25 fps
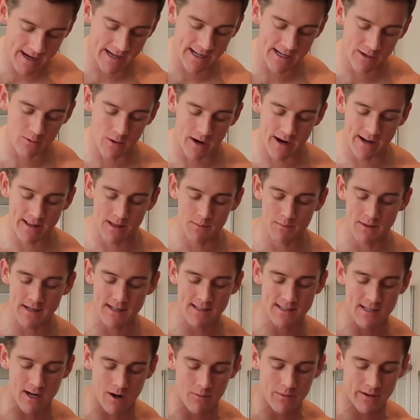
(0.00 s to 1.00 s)
Anyway, in the
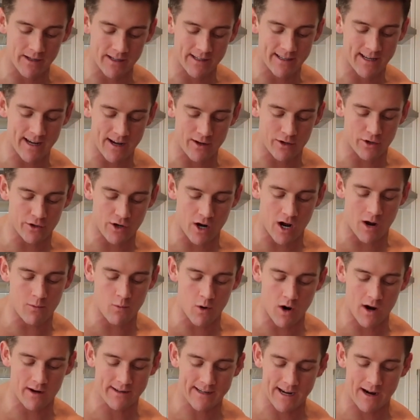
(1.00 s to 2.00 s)
meantime, I'm going to get a good
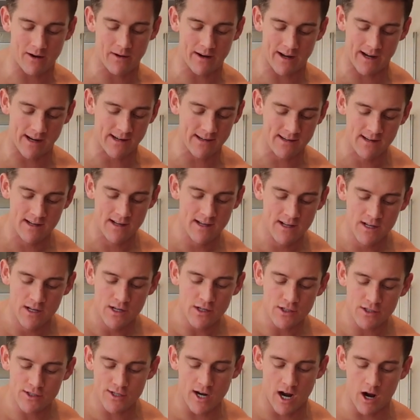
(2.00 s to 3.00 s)
arm workout in.
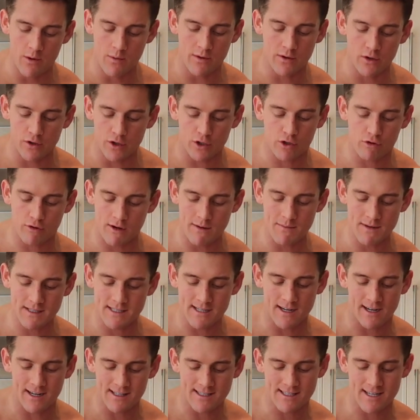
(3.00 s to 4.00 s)
So we've got the cream
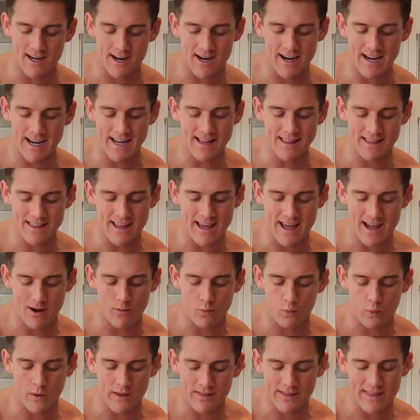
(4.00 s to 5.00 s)
of tartar in
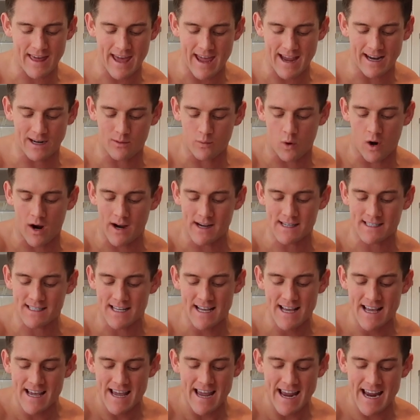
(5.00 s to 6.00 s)
there with the egg
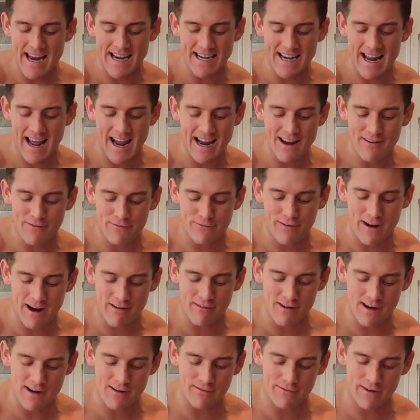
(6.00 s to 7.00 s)
whites in a
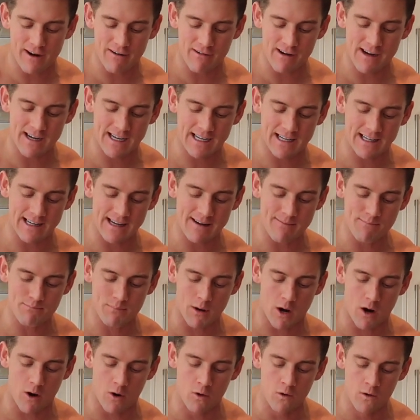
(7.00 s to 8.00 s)
very, very clean
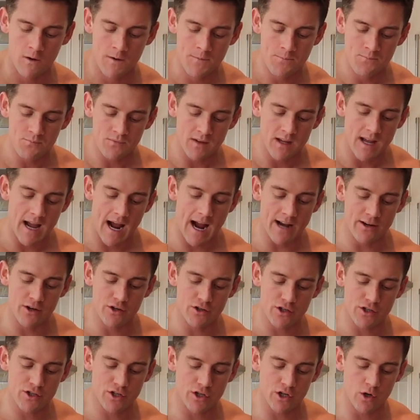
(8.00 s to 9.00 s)
bowl. And
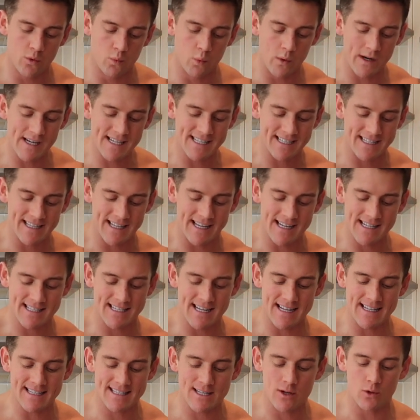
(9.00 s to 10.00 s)
you're just going to whisk
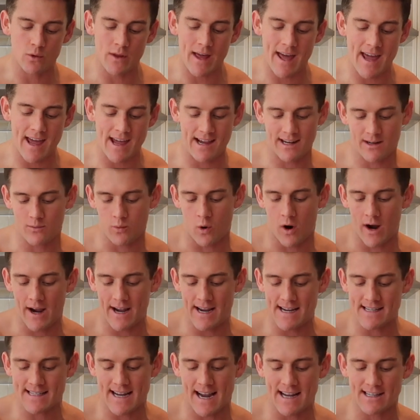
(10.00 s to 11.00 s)
this until the egg
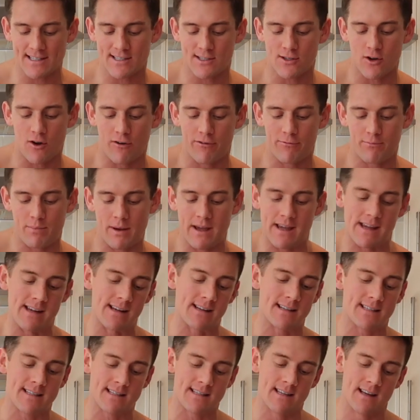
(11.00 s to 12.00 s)
white is at soft
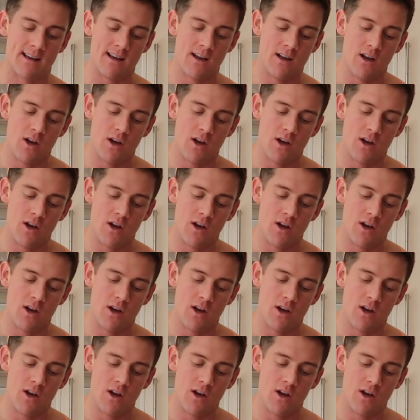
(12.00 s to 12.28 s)
peaks.